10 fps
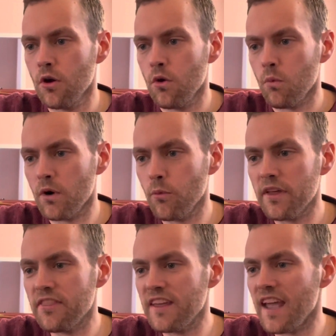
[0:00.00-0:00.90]
when
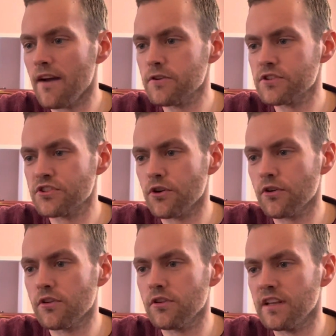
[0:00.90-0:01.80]
with the ever
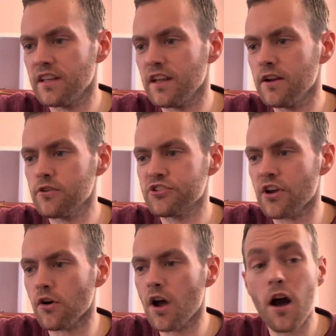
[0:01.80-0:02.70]
circling years
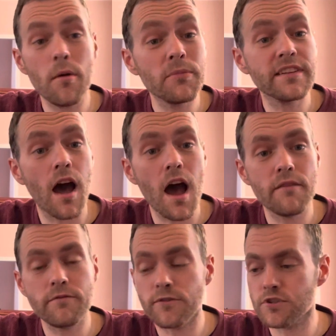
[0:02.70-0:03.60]
shall come the
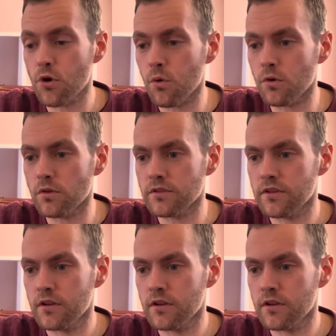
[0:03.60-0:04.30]
time foretold